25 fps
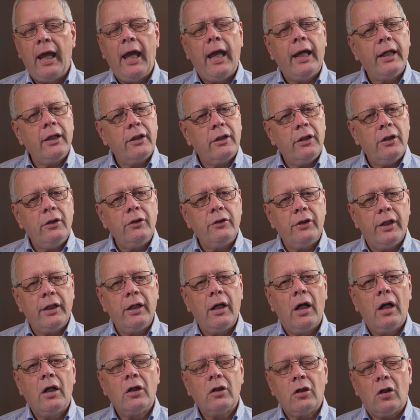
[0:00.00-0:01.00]

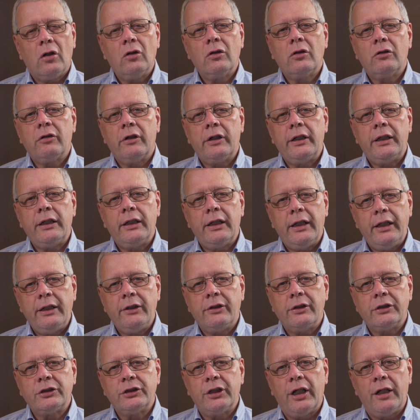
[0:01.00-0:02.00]
including concrete
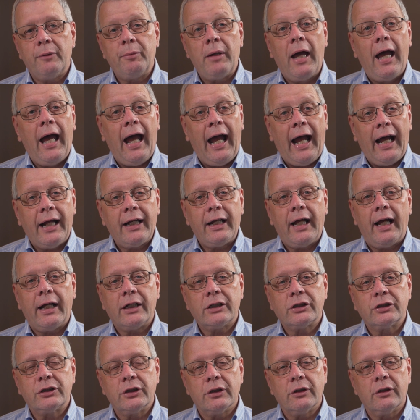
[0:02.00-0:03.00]
leadership and
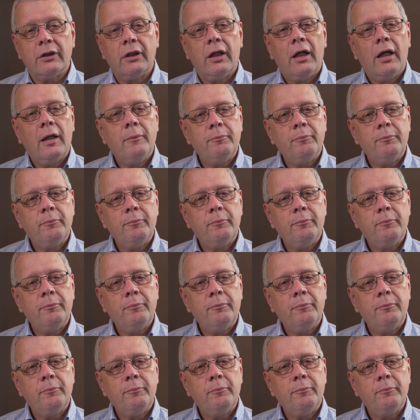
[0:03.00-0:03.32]
action